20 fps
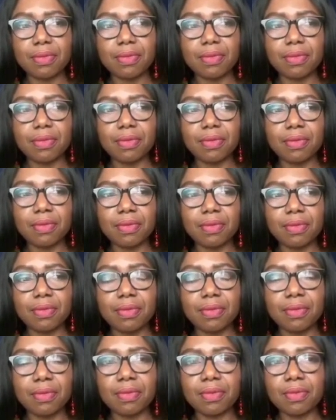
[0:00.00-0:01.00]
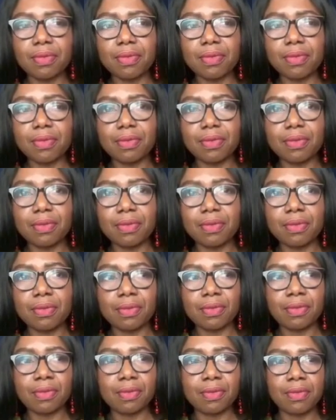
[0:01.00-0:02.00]

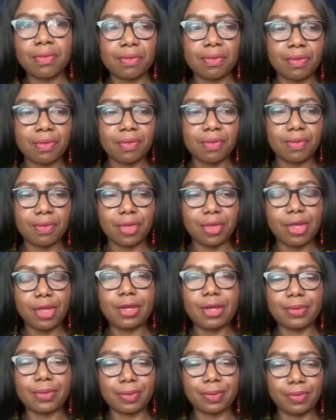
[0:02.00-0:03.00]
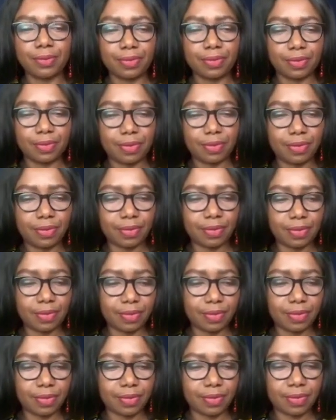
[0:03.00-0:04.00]

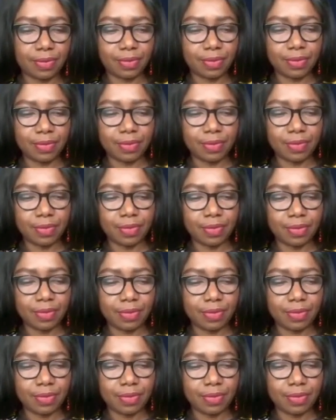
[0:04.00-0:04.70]
This person isn't speaking.